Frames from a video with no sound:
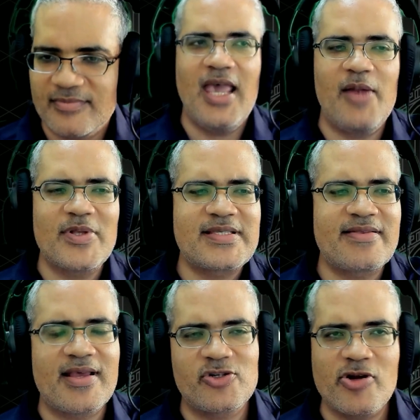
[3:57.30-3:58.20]
And what's
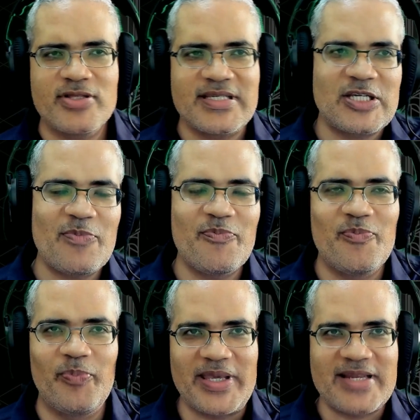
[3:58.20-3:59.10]
that transition
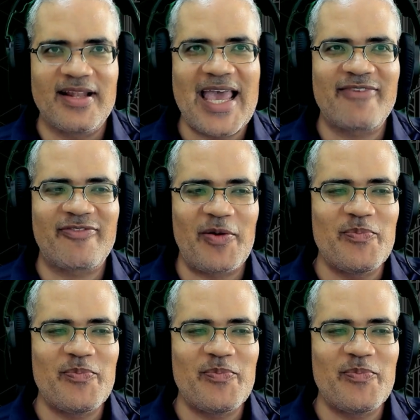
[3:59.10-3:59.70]
been like from